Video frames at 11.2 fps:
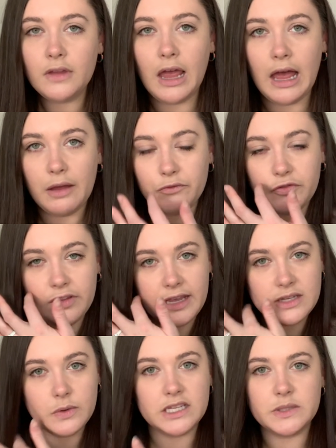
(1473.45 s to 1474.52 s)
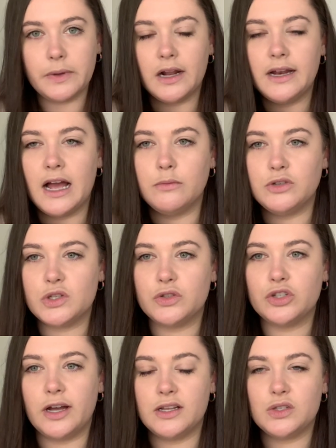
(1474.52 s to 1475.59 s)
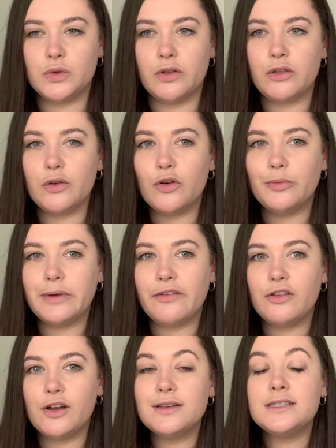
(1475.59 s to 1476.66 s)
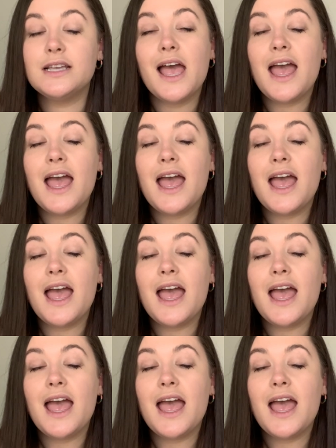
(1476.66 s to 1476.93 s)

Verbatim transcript: um, for these ones, but now I'm just trying to sort through all my floss.